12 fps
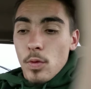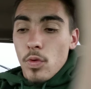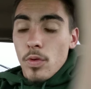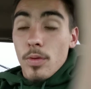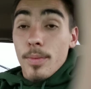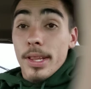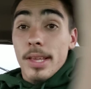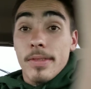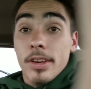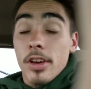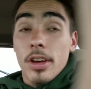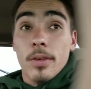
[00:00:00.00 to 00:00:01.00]
believe
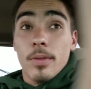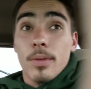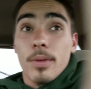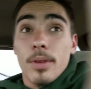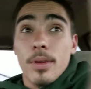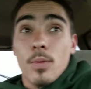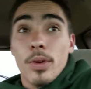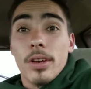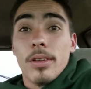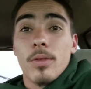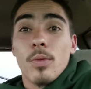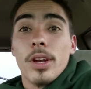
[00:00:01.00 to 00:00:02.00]
in God,
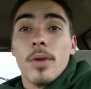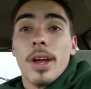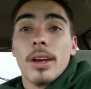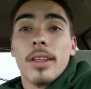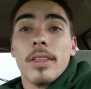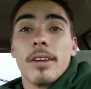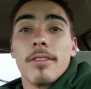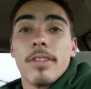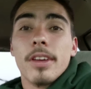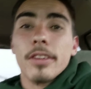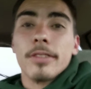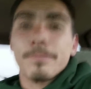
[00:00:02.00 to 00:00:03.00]
we don't have nothing to
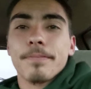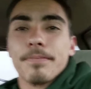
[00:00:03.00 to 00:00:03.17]
fear.